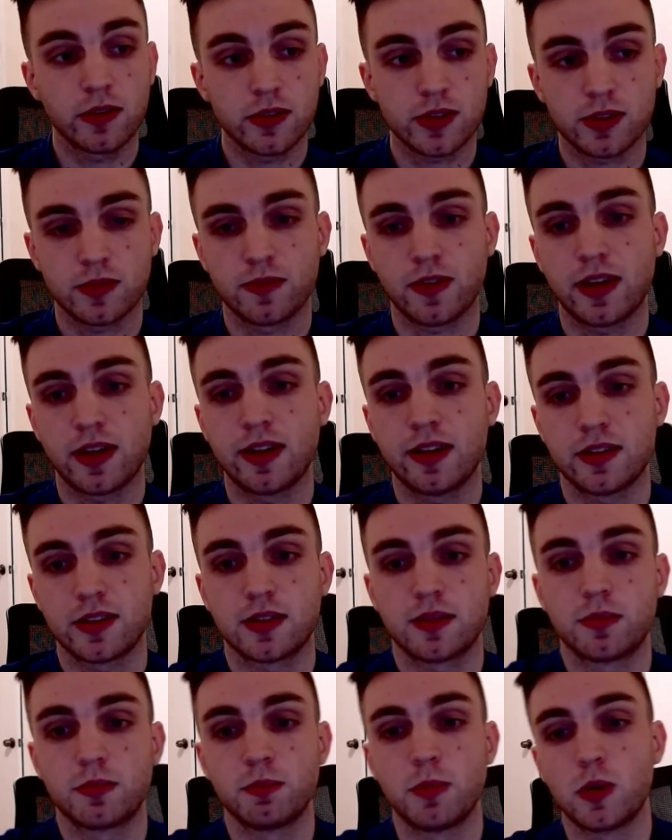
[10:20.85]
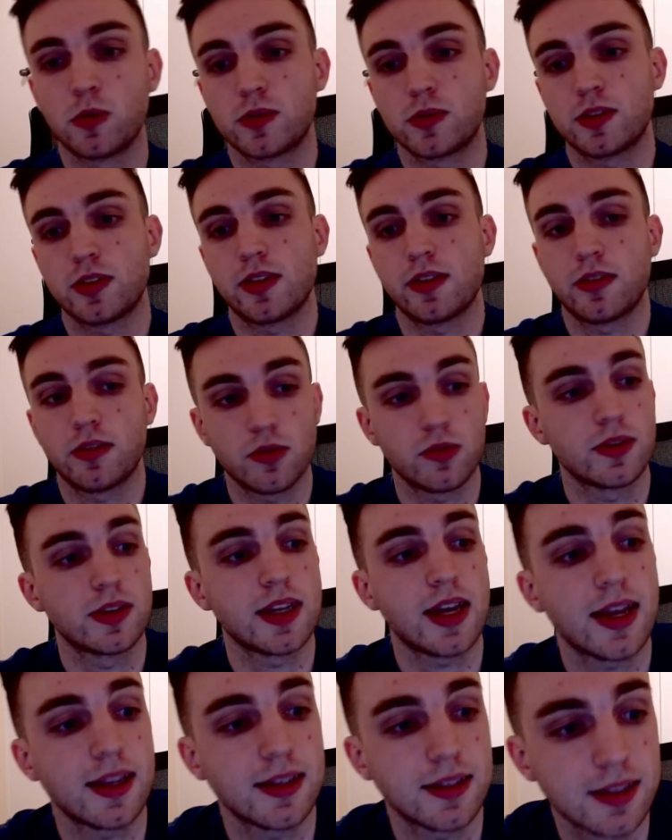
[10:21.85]
financed mostly through
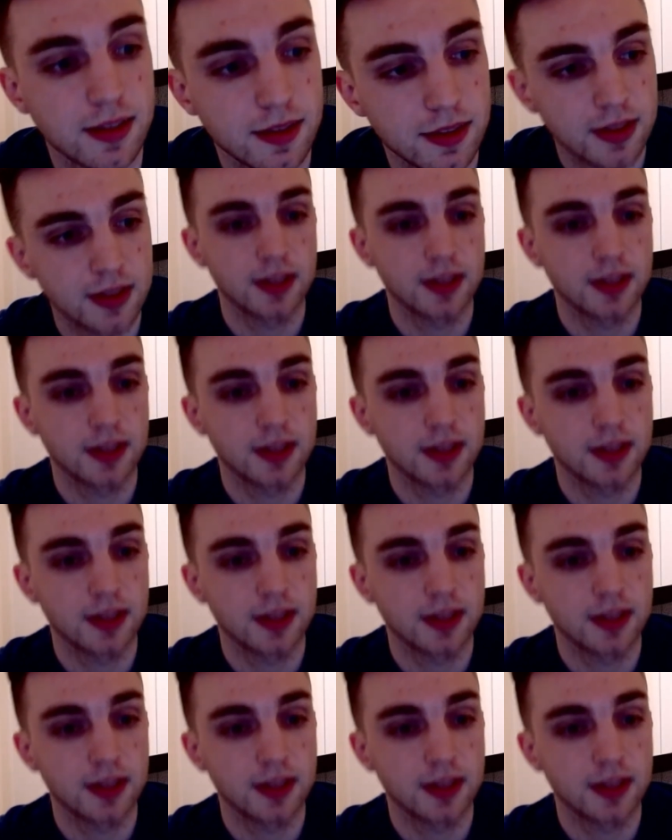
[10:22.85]
debt.